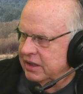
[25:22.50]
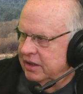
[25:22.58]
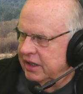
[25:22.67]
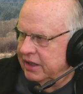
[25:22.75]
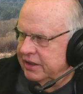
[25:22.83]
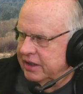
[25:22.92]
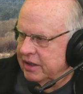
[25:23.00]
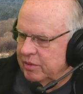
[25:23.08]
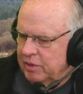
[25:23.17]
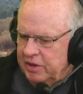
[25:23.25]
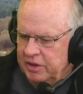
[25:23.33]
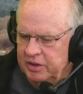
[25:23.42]
and then
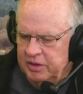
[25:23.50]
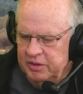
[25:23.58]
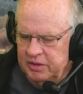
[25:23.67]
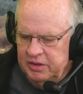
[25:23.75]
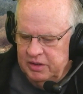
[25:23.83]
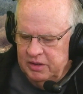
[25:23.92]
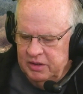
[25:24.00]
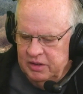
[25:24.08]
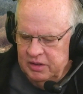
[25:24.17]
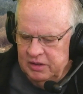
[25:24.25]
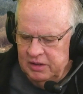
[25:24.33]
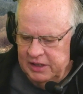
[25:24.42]
we're going to
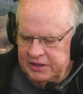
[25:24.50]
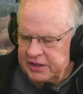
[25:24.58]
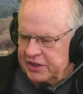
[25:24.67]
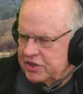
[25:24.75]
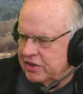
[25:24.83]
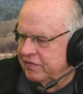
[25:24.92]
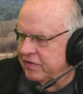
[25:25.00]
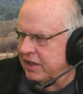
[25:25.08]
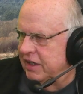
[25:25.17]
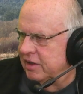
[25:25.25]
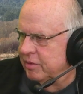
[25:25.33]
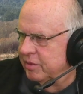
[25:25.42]
light things on
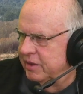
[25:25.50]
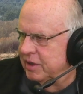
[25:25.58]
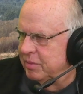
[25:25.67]
fire when we get